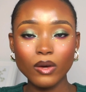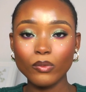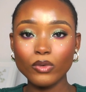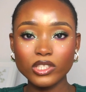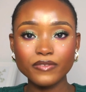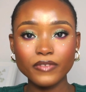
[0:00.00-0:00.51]

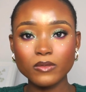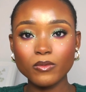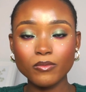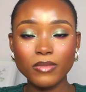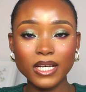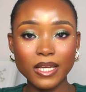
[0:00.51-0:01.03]
was
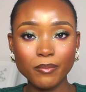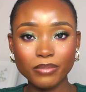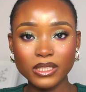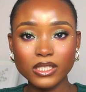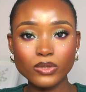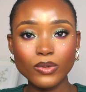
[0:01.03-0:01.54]
Facebook
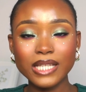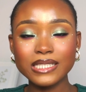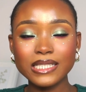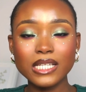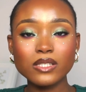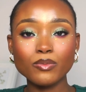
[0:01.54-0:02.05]
Marketplace. So I
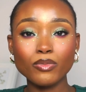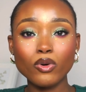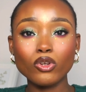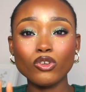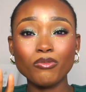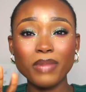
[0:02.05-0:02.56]
decided to put
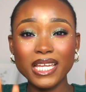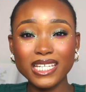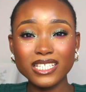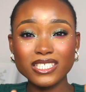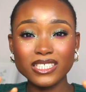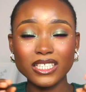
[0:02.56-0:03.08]
all of my
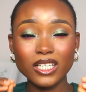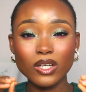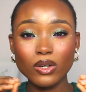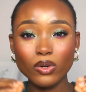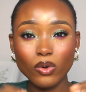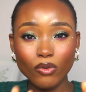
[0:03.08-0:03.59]
energy
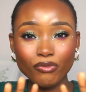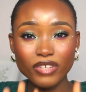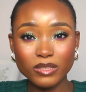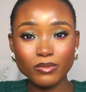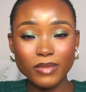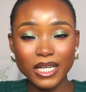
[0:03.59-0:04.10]
on
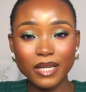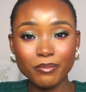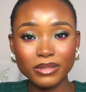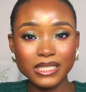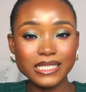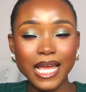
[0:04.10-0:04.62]
Facebook
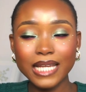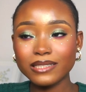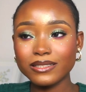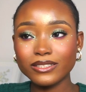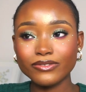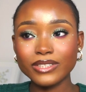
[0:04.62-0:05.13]
Marketplace. I
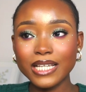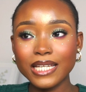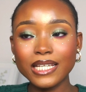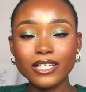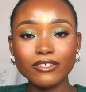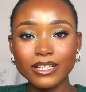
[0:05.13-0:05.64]

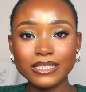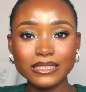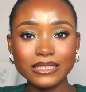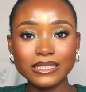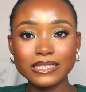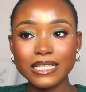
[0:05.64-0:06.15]
disregarded
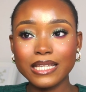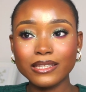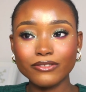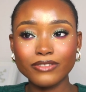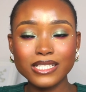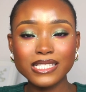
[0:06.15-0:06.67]
Craigslist and the
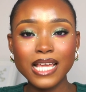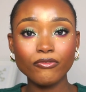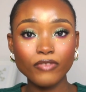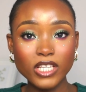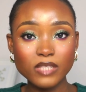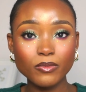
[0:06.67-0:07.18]
rest.
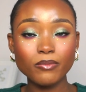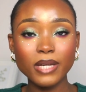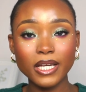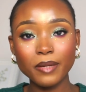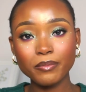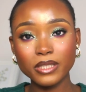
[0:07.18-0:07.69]
Facebook
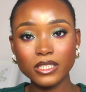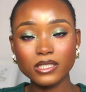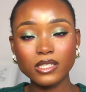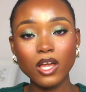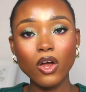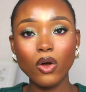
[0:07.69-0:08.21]
Marketplace
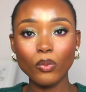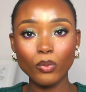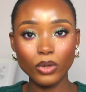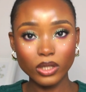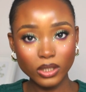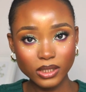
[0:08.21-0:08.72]

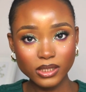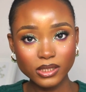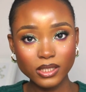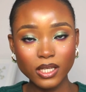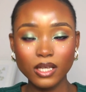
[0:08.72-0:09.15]
works.